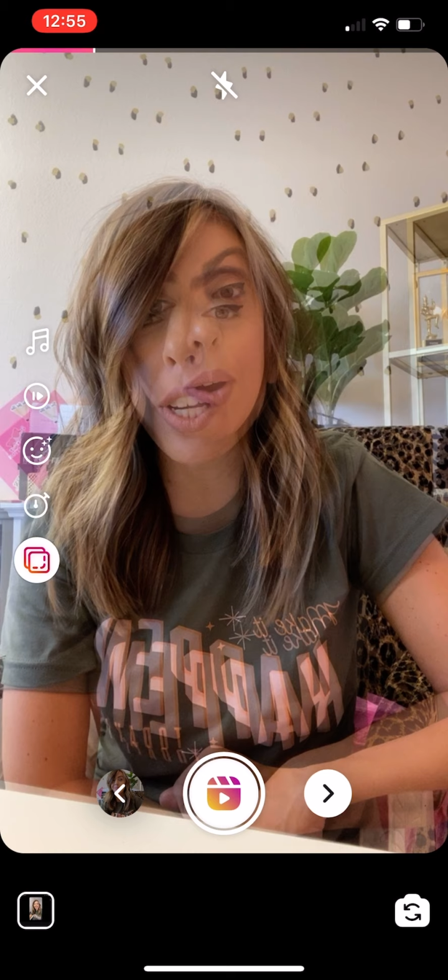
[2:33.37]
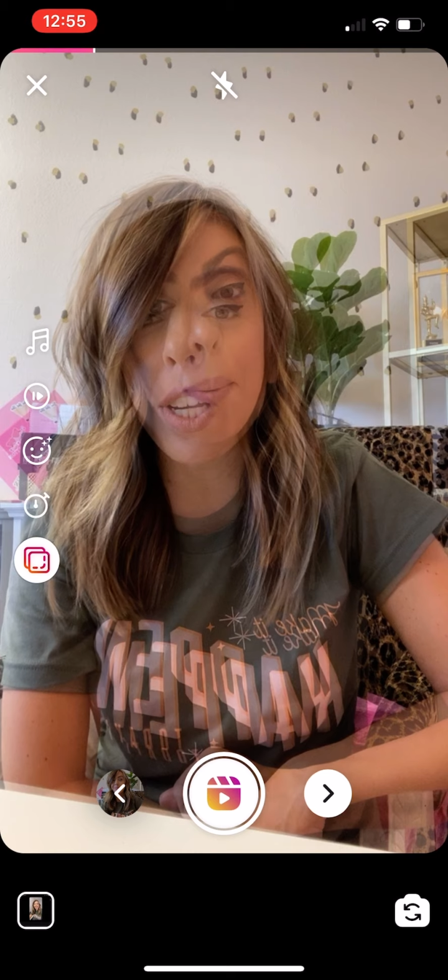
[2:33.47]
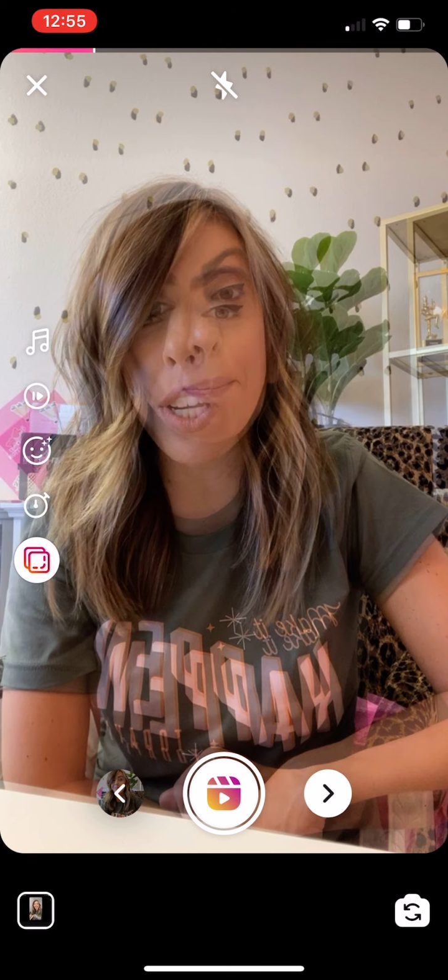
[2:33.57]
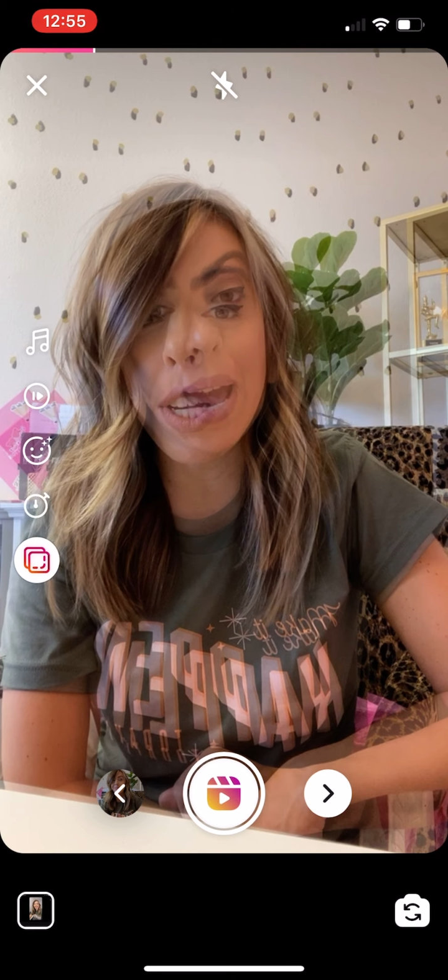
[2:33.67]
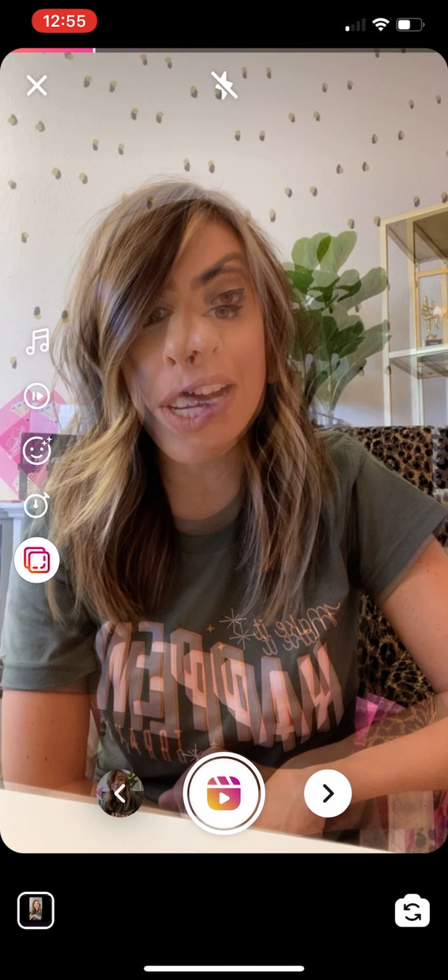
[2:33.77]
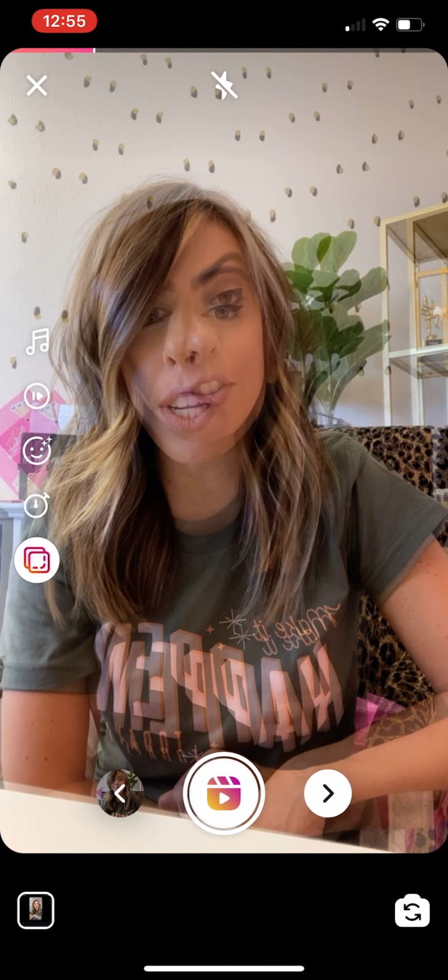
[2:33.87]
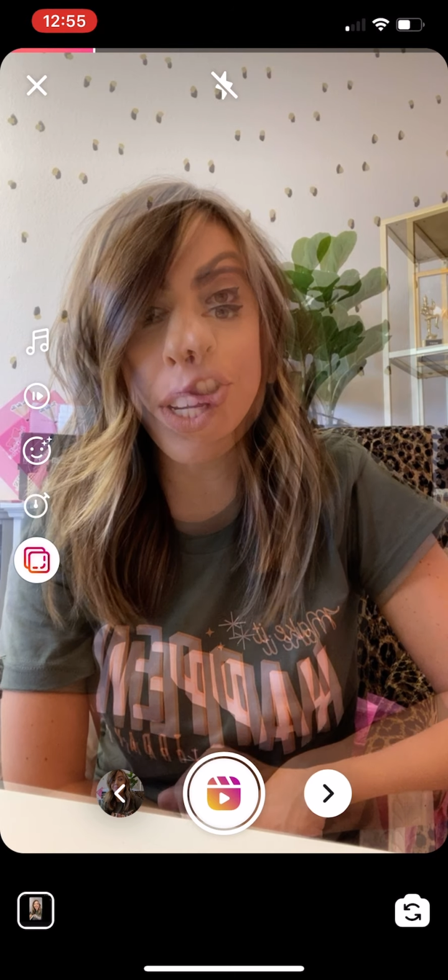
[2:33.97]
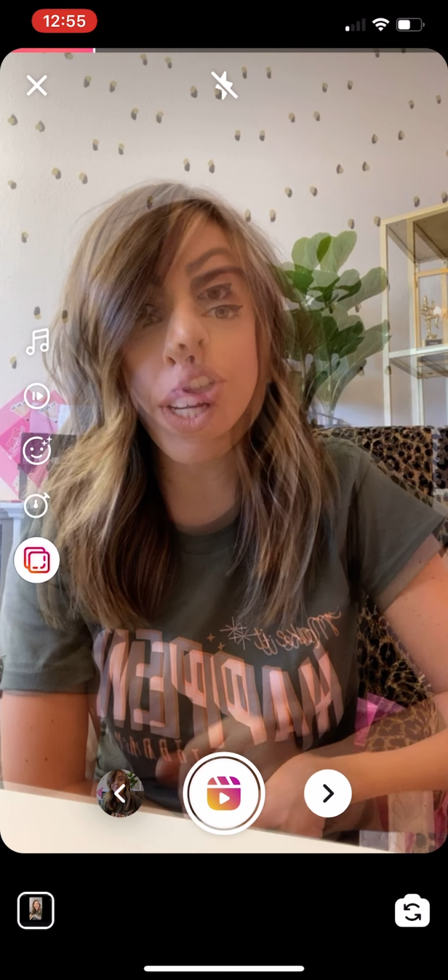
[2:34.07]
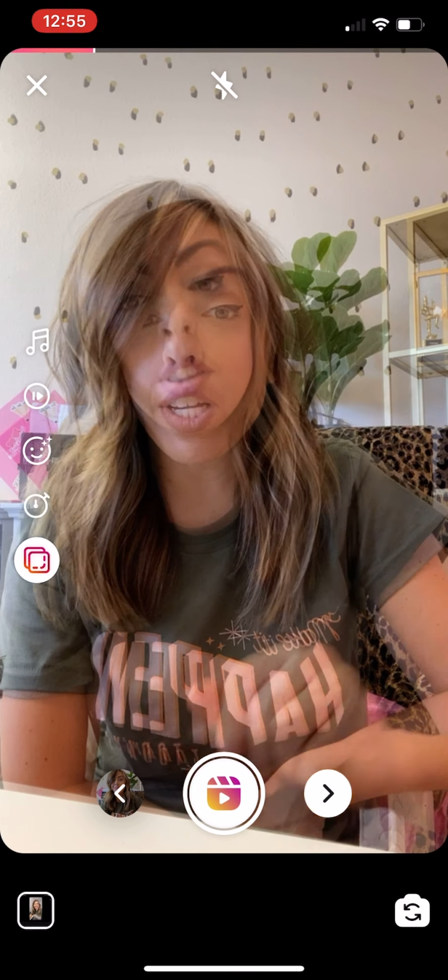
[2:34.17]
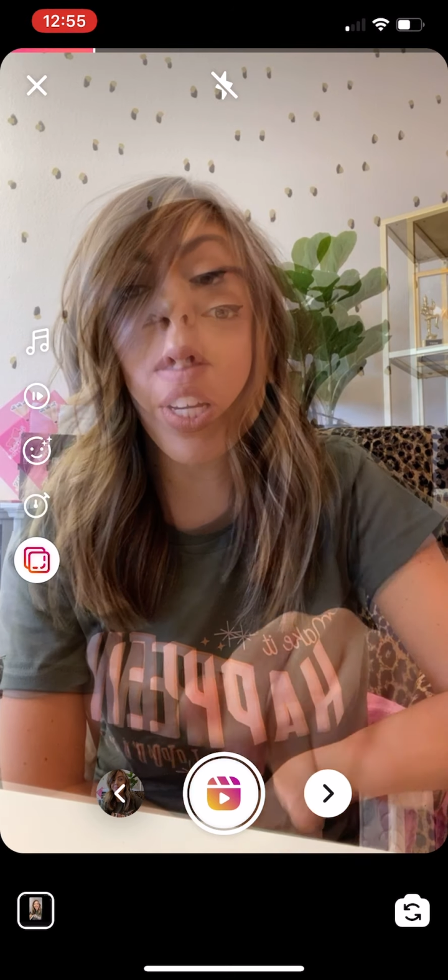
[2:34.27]
match
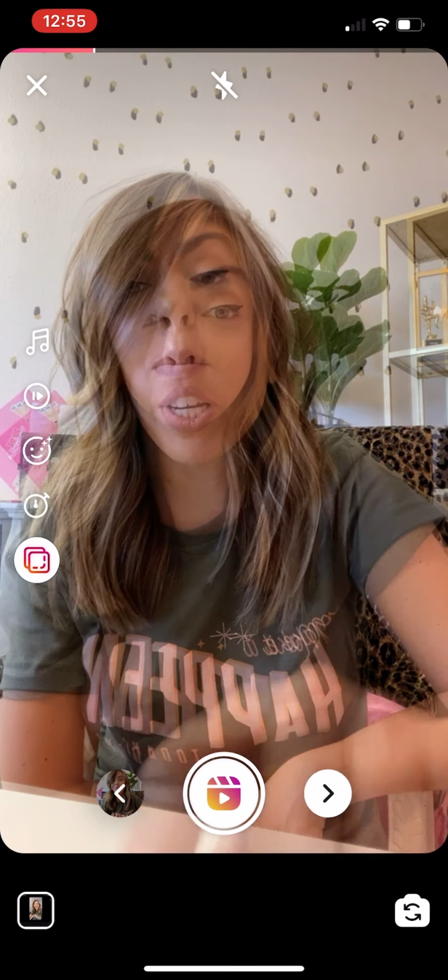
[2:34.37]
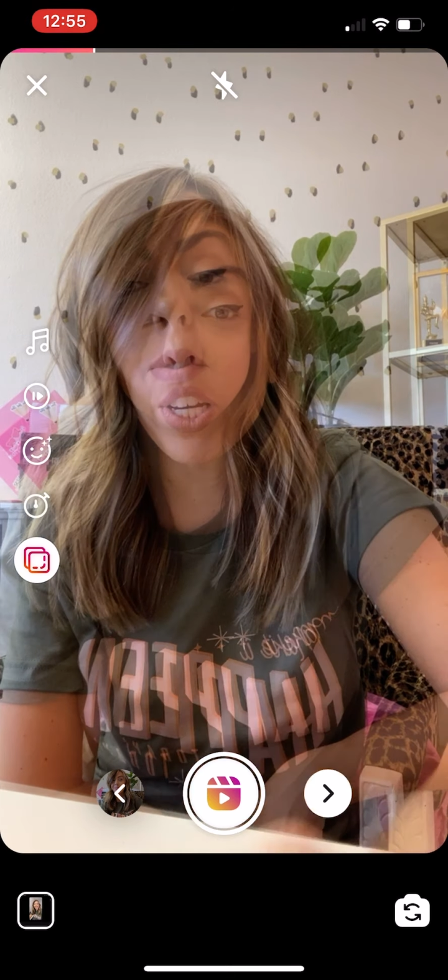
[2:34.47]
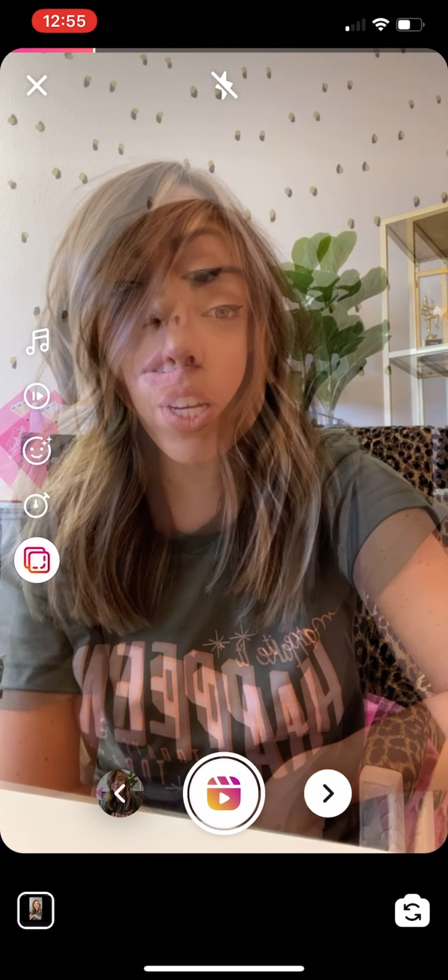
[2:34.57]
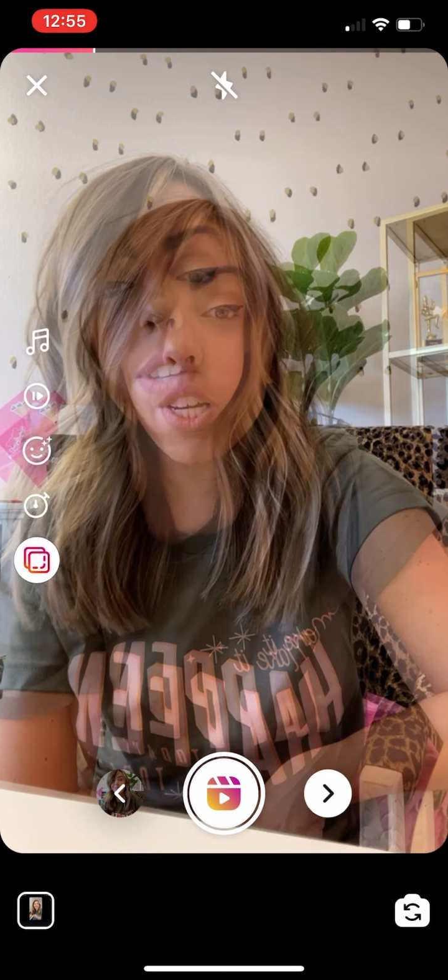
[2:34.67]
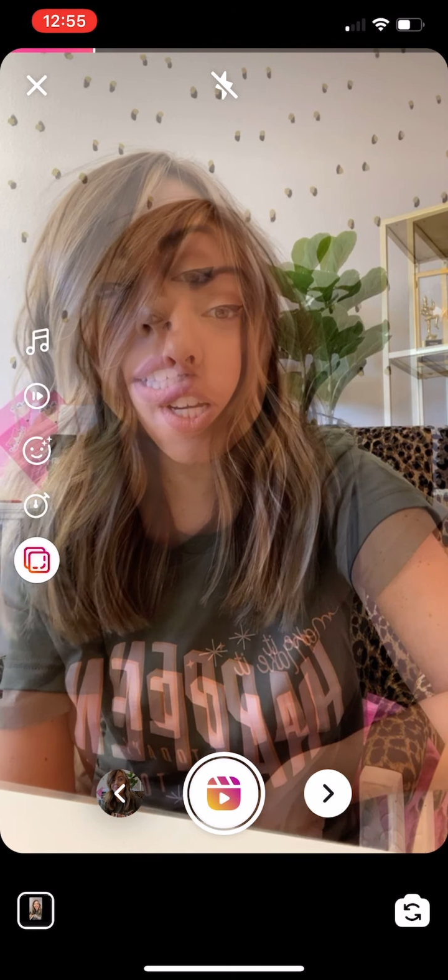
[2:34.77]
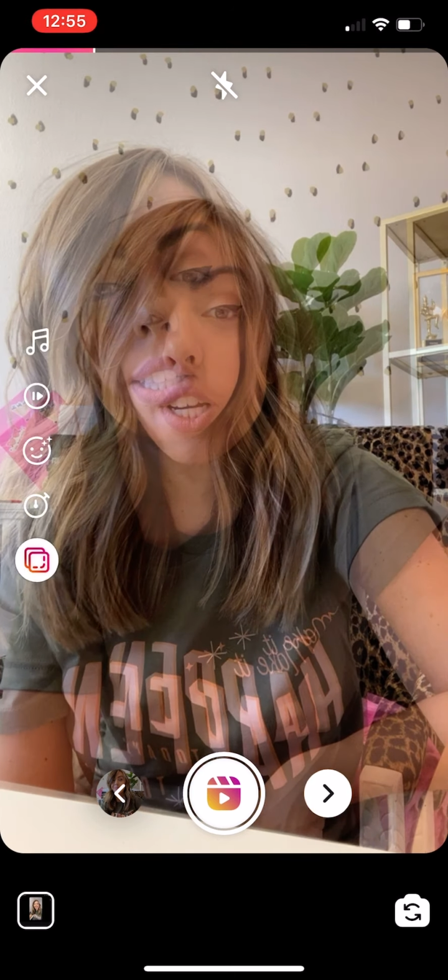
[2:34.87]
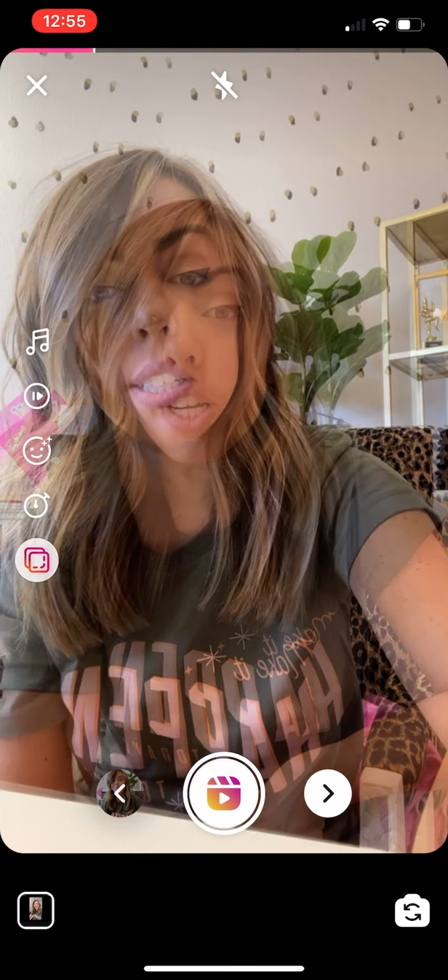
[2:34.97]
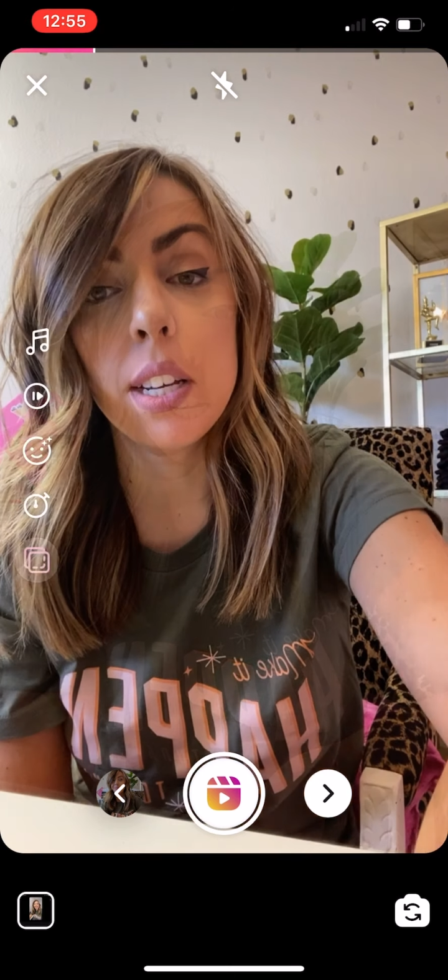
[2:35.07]
the previous